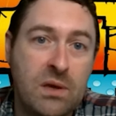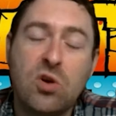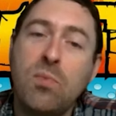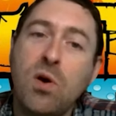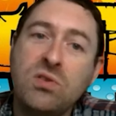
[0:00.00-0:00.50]

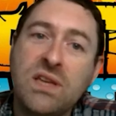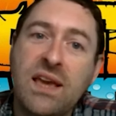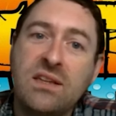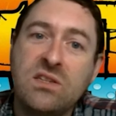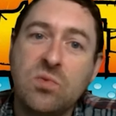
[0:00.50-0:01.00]
So most
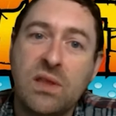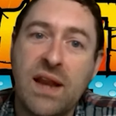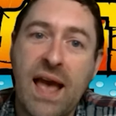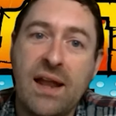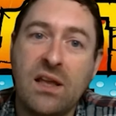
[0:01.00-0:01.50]
cases with
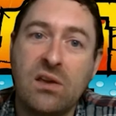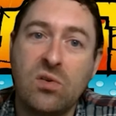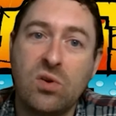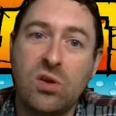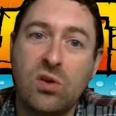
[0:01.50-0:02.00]
an
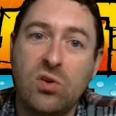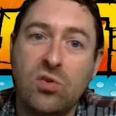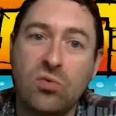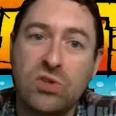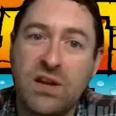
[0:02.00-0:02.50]
attic,
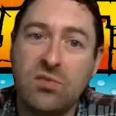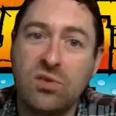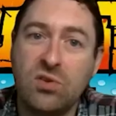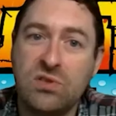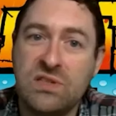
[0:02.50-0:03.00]

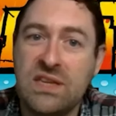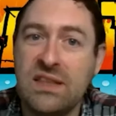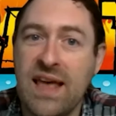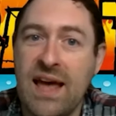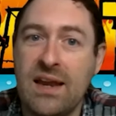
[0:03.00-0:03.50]
you see
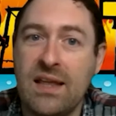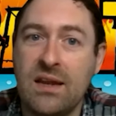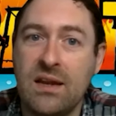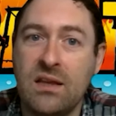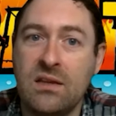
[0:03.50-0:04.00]
that
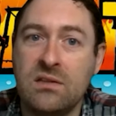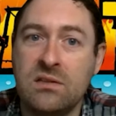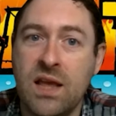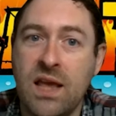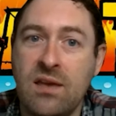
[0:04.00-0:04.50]
it
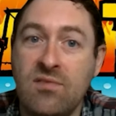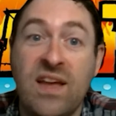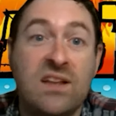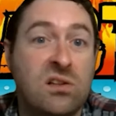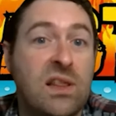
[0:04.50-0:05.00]
is a
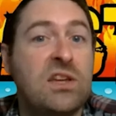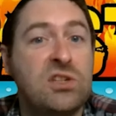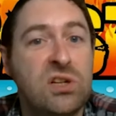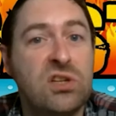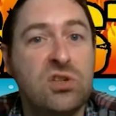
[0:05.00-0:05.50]

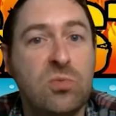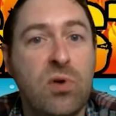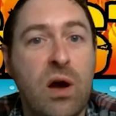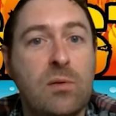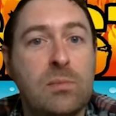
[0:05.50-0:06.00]
ventilation issue
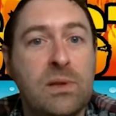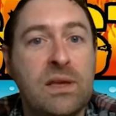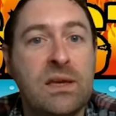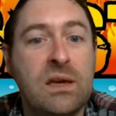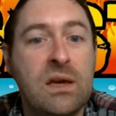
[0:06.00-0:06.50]

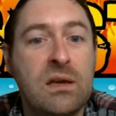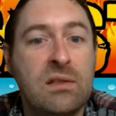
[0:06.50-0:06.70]
probably